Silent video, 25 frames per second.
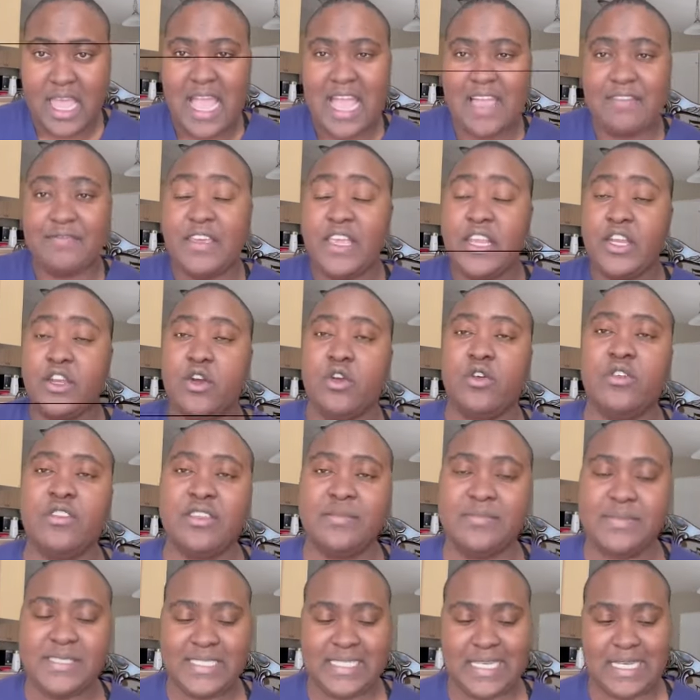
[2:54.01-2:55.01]
and they know
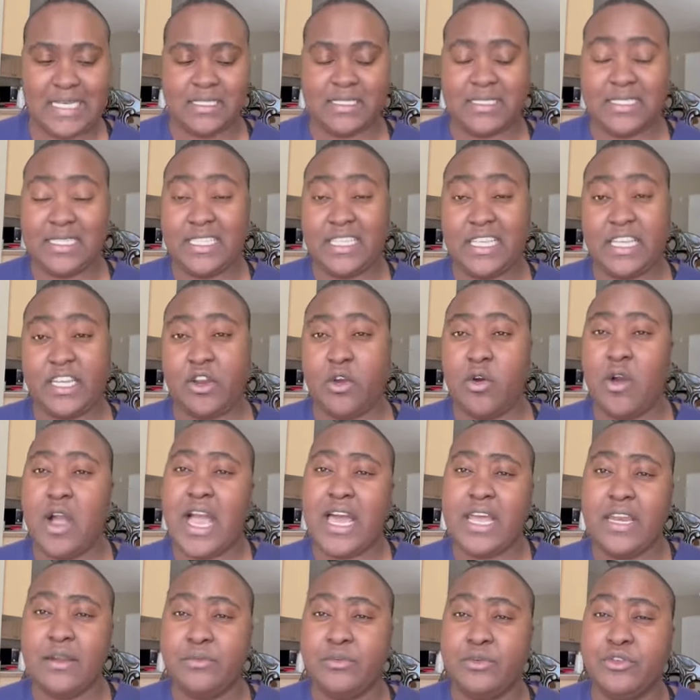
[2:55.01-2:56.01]
themselves, and they know
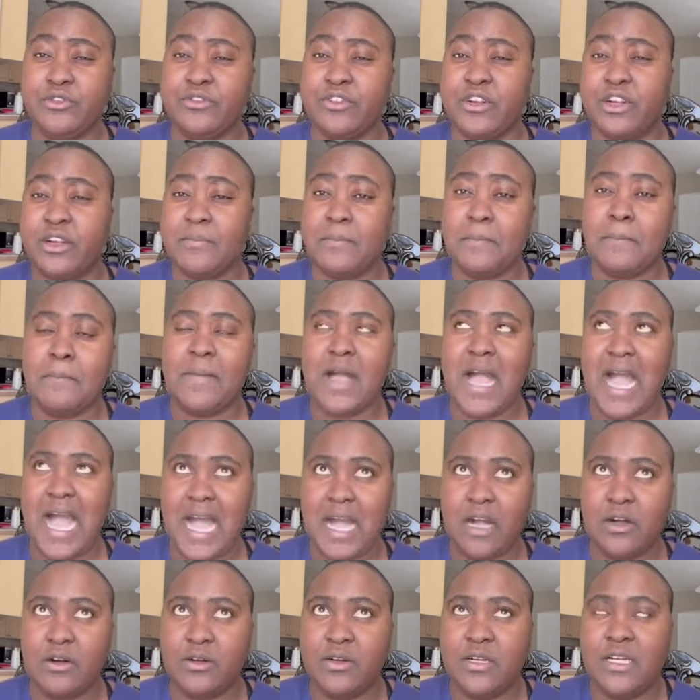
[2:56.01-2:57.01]

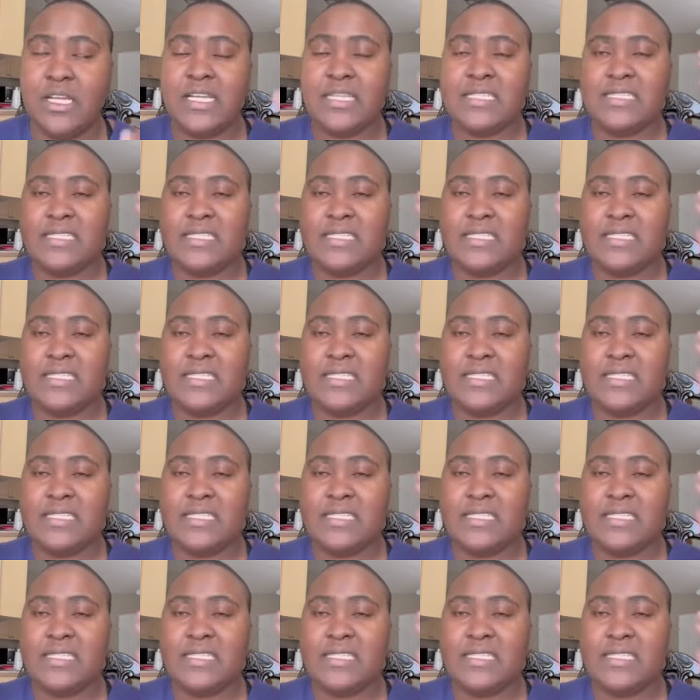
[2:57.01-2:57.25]
how